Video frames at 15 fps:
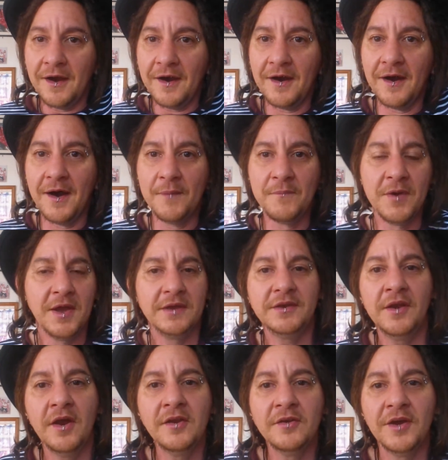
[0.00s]
All of
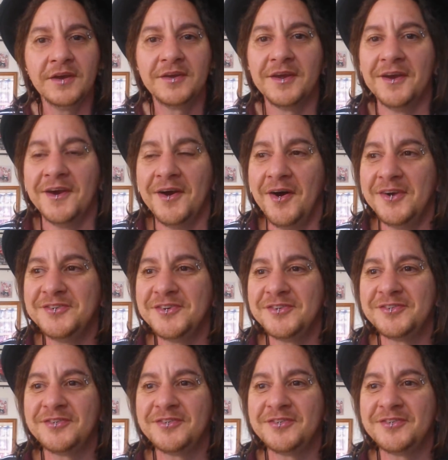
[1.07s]
a